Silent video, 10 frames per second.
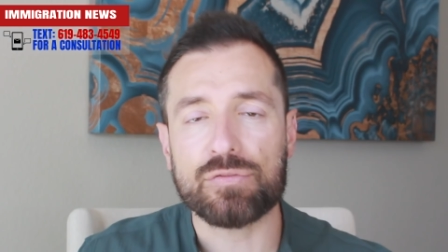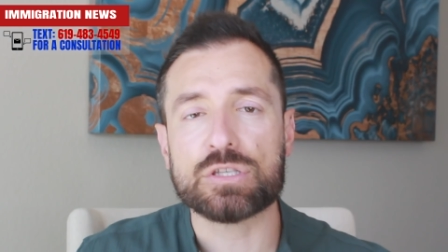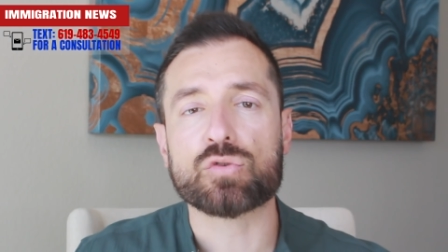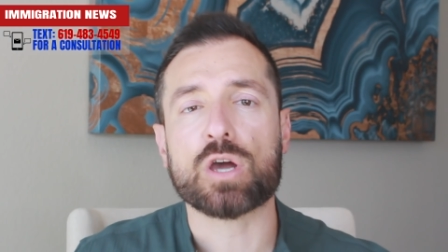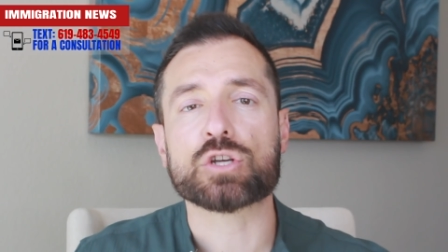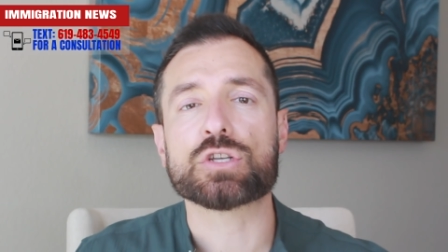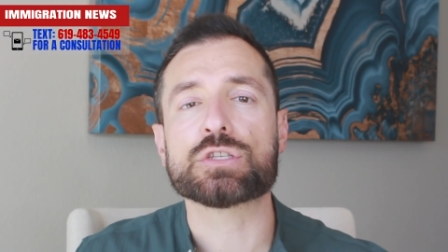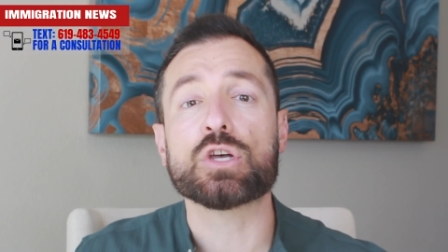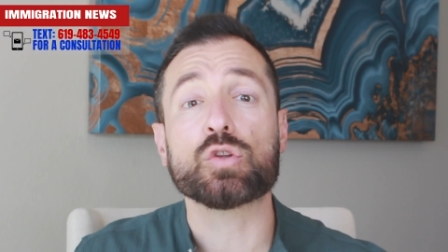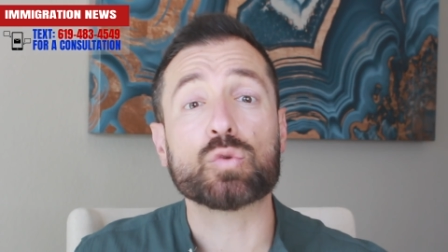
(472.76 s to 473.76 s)
have
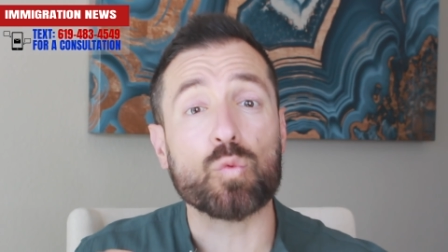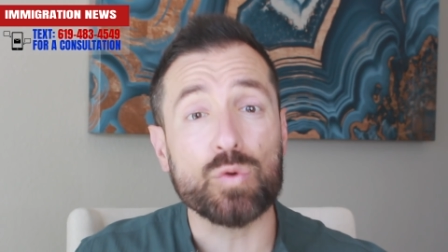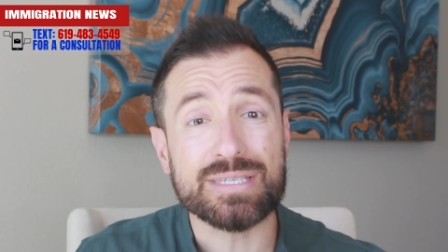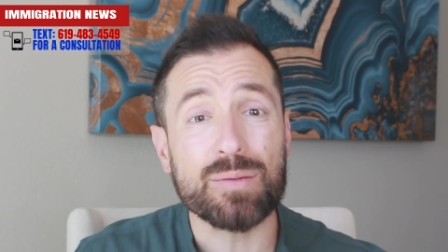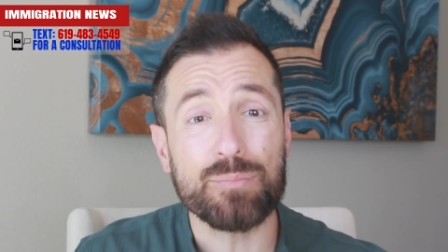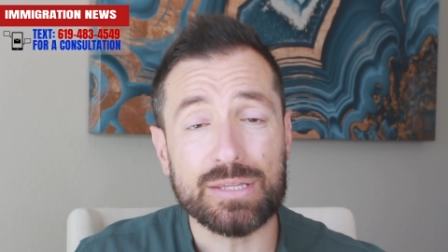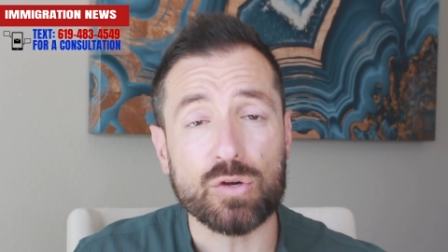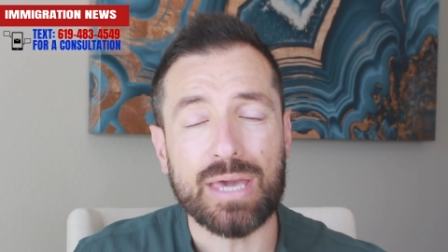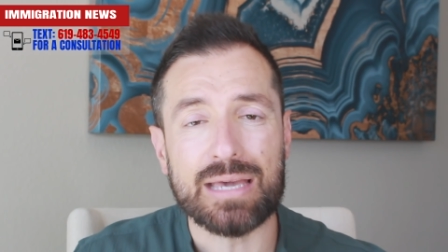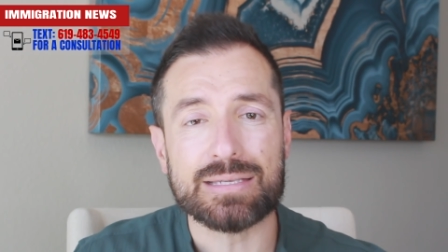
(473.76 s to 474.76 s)
instructions to resubmit
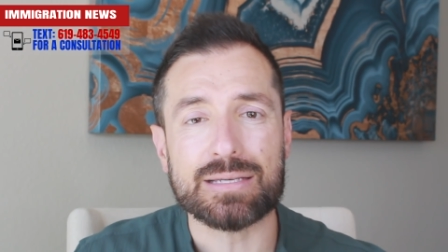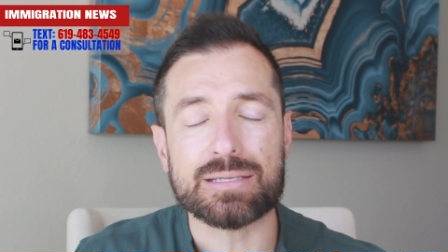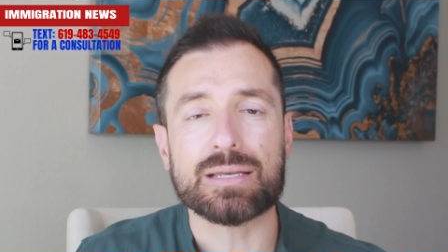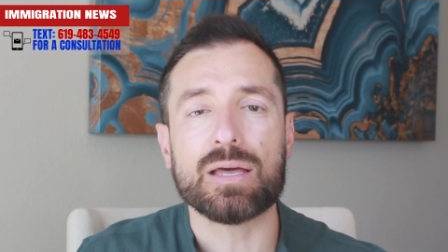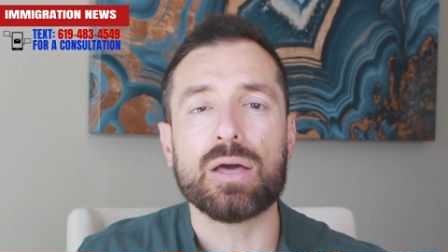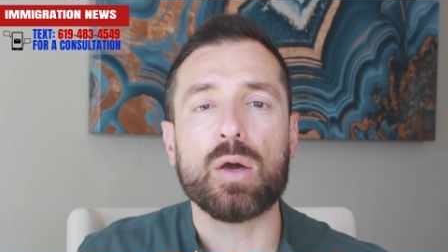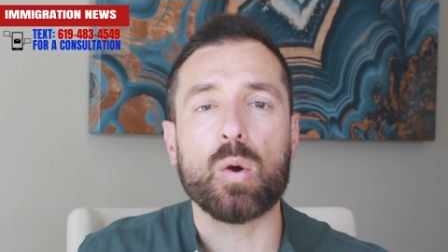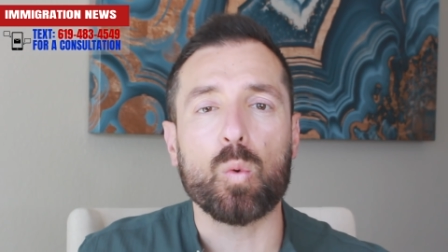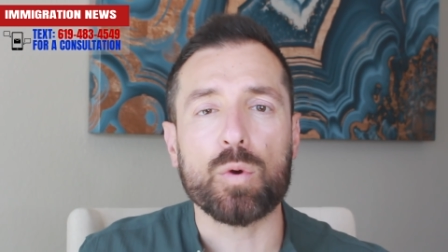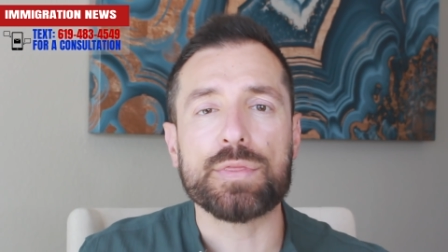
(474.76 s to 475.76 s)
their cases
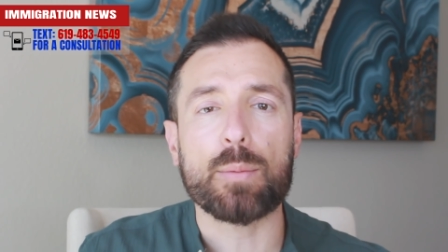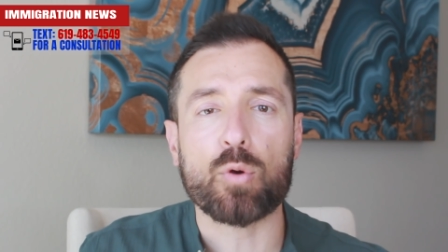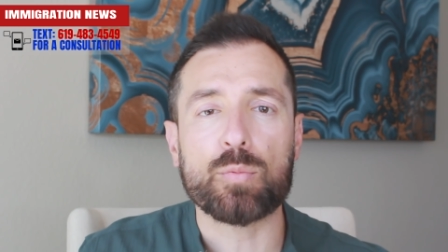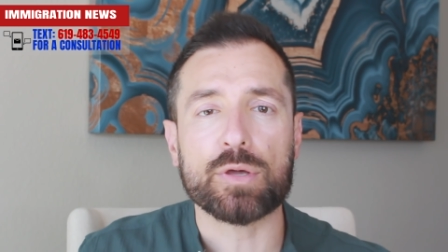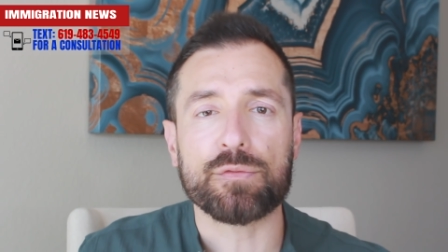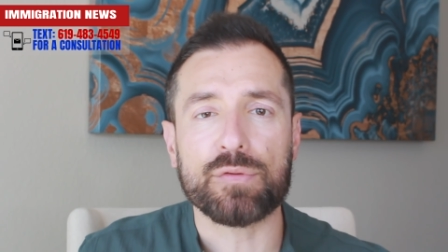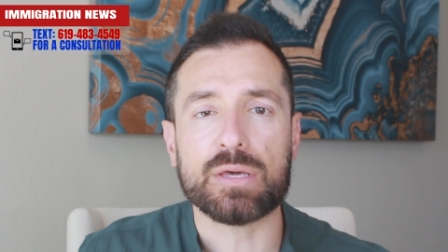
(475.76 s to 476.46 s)
with the appropriate